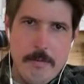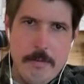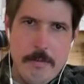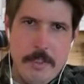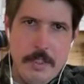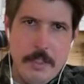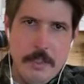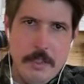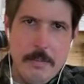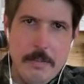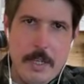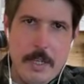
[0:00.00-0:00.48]

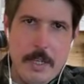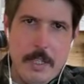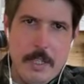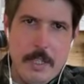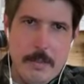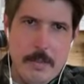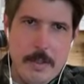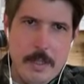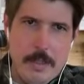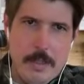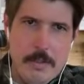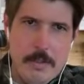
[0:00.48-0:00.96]
field
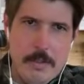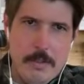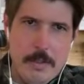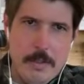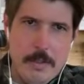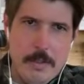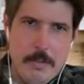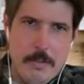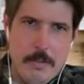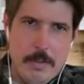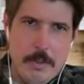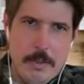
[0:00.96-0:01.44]
measurements for
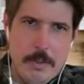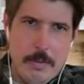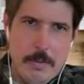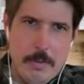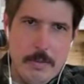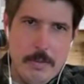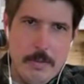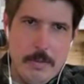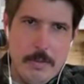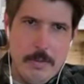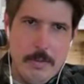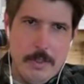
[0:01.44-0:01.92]
Form
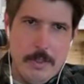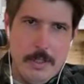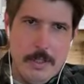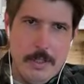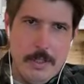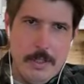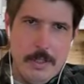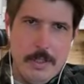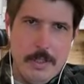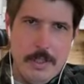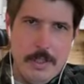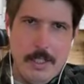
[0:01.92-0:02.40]

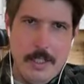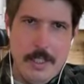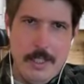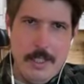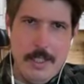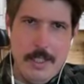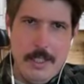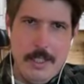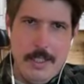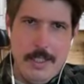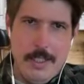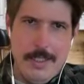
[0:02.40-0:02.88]
before
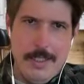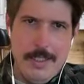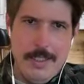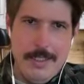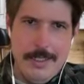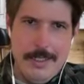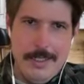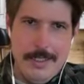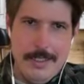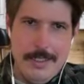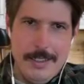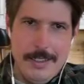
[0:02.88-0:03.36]

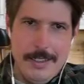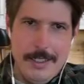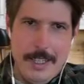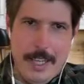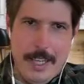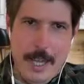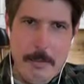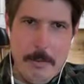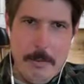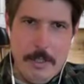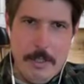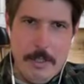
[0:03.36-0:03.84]

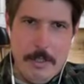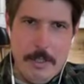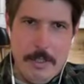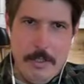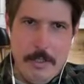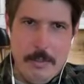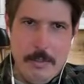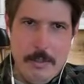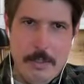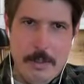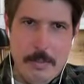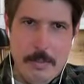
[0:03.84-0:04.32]
cabinetry
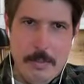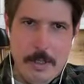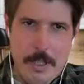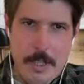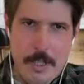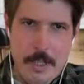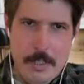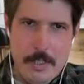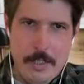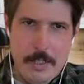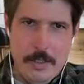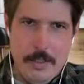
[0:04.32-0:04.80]
goes into
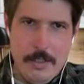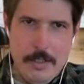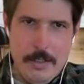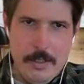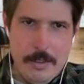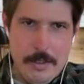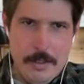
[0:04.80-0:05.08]
production?